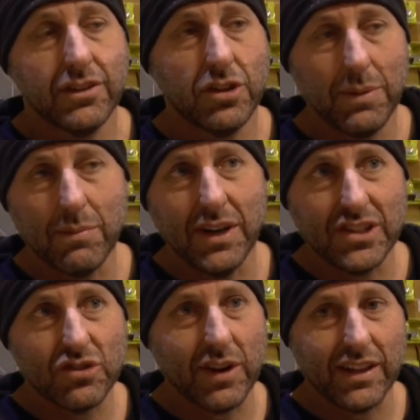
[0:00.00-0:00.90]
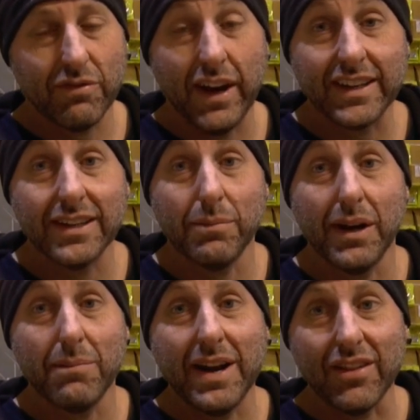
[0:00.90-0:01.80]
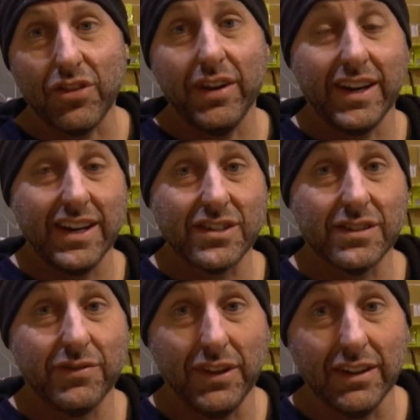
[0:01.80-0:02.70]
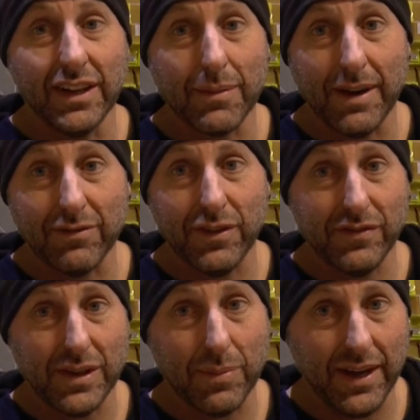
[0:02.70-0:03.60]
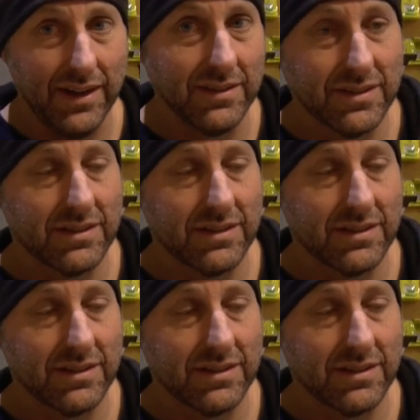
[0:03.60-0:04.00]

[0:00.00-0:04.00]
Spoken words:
could be my strength factor, but about 30 inches feeling like about 50 pounds.